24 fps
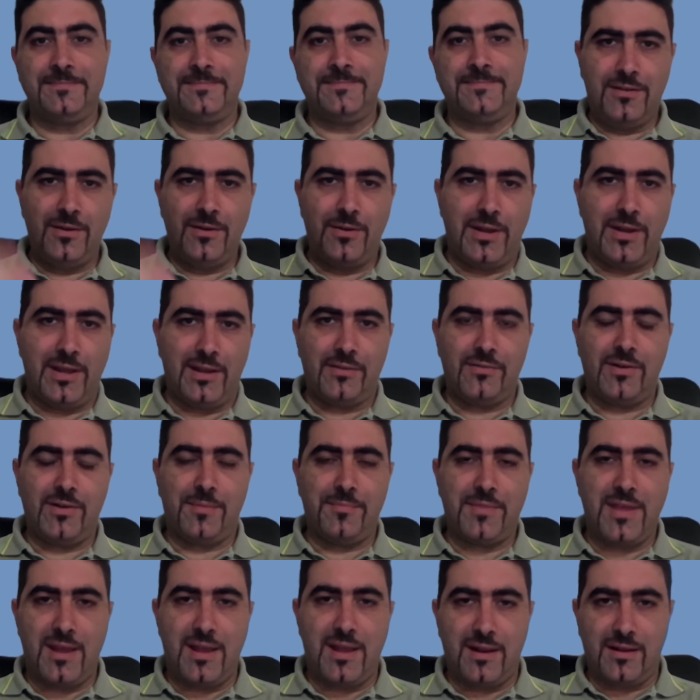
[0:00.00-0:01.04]
Go ahead,
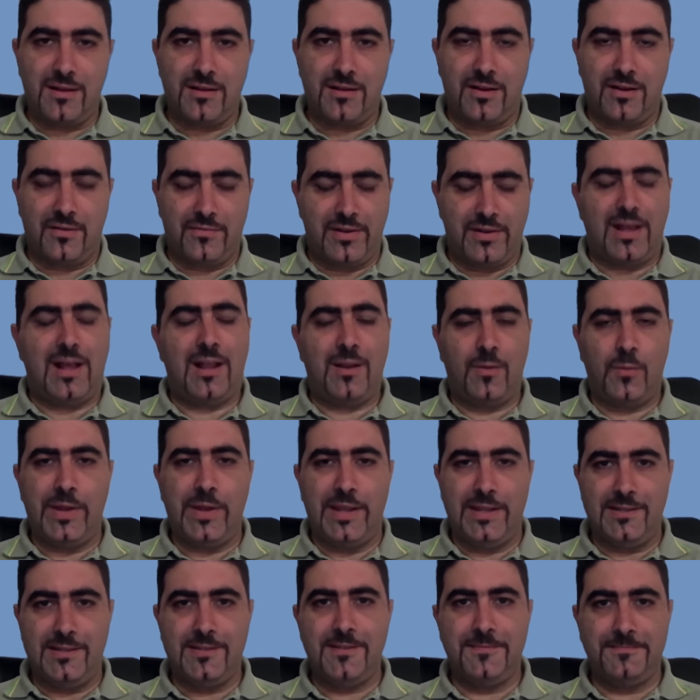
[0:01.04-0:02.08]
grab that coffee. I'll
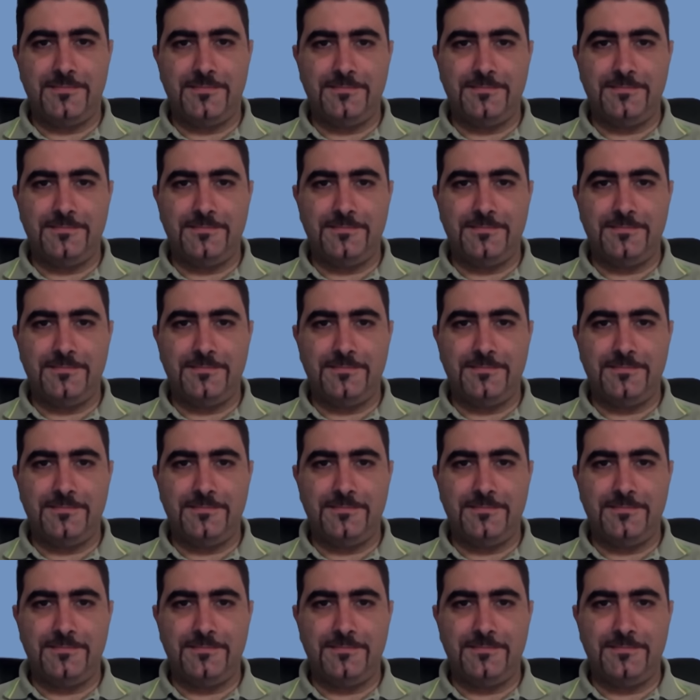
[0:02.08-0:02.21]
wait.